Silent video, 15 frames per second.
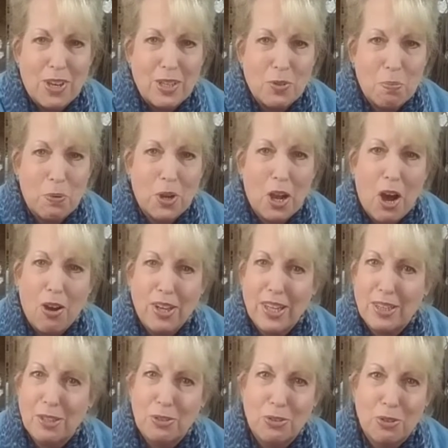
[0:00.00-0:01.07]
Facebook. I'll
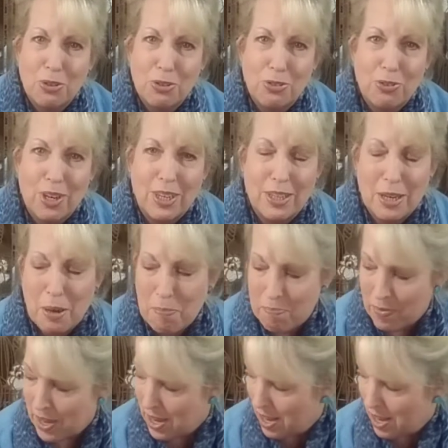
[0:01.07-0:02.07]
get those all straightened up.